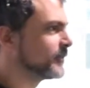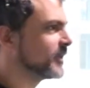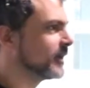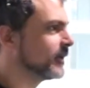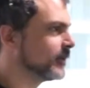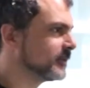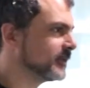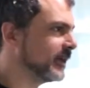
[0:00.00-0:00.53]
You
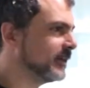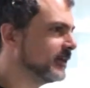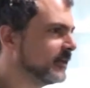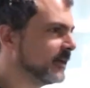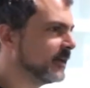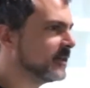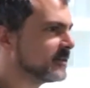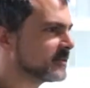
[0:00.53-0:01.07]
know, and then
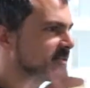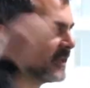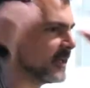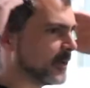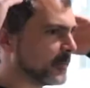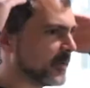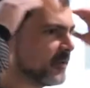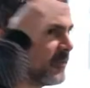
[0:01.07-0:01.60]
they set
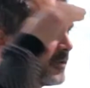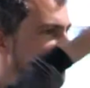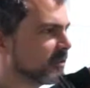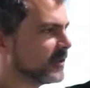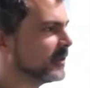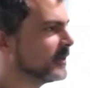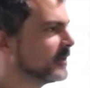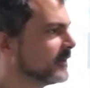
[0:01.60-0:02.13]
up
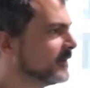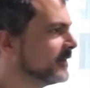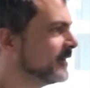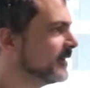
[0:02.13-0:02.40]
everything